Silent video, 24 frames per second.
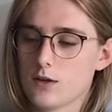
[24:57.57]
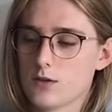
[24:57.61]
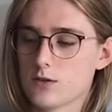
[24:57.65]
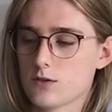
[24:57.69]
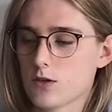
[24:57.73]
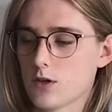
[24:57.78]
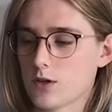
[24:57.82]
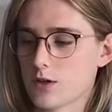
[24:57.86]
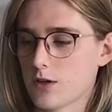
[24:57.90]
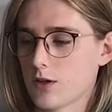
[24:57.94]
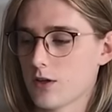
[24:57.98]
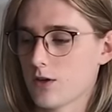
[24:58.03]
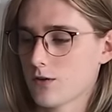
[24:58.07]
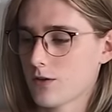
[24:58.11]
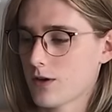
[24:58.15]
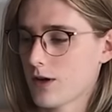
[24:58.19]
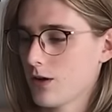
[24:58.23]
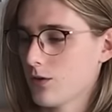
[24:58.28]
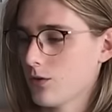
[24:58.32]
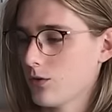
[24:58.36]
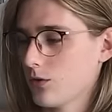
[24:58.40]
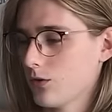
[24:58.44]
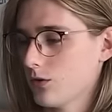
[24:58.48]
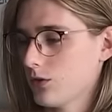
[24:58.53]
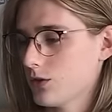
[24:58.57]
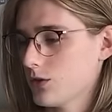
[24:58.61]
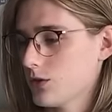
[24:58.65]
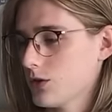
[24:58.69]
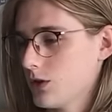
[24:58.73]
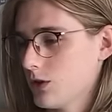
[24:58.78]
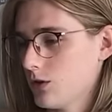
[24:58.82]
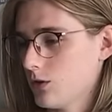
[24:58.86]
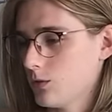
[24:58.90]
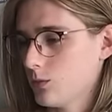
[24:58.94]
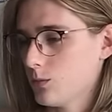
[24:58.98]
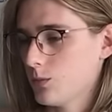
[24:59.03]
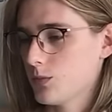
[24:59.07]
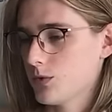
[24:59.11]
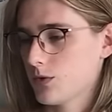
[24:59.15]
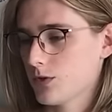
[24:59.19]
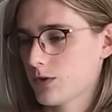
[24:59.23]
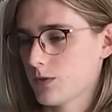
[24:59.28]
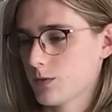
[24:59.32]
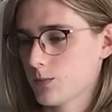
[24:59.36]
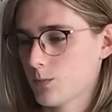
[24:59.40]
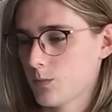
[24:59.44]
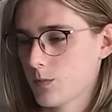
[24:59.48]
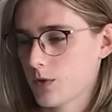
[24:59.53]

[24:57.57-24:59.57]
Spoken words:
tugging around on the tubes,